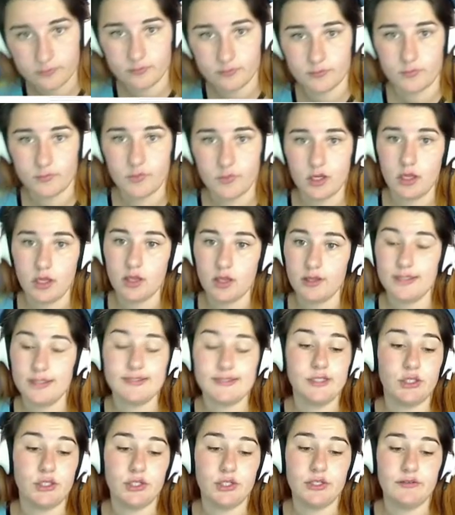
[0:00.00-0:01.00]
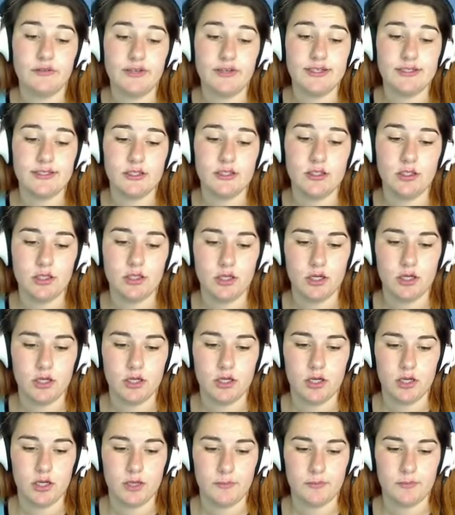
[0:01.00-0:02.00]
That's the only reason.
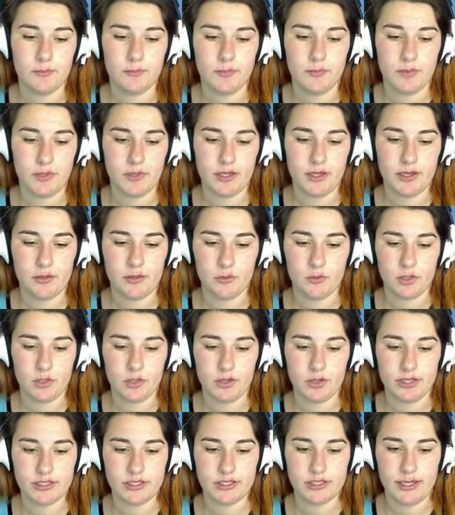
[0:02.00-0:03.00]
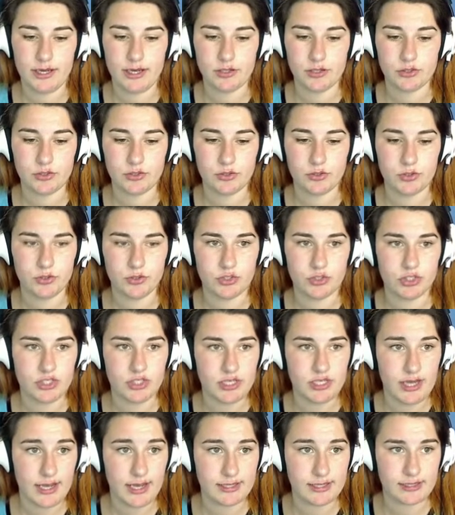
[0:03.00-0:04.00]
But we're going to now do
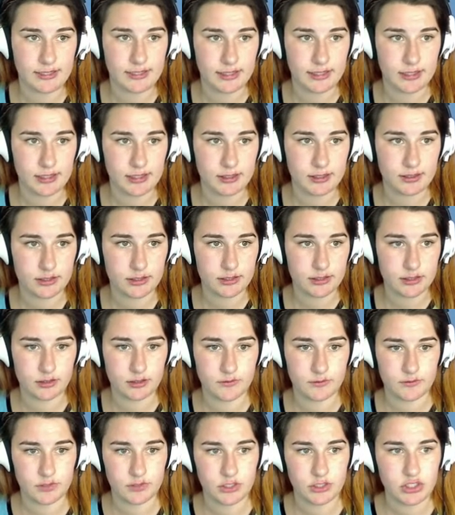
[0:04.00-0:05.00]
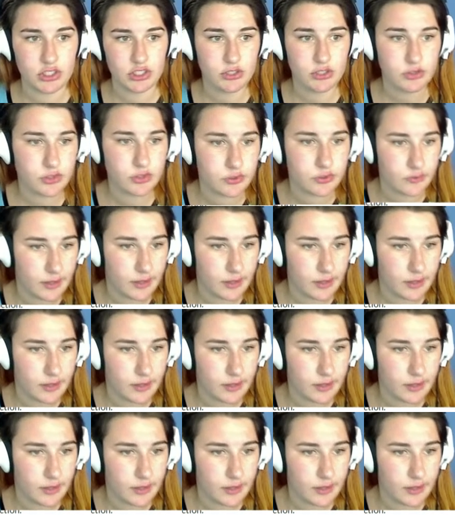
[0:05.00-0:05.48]
genetics for the children, right?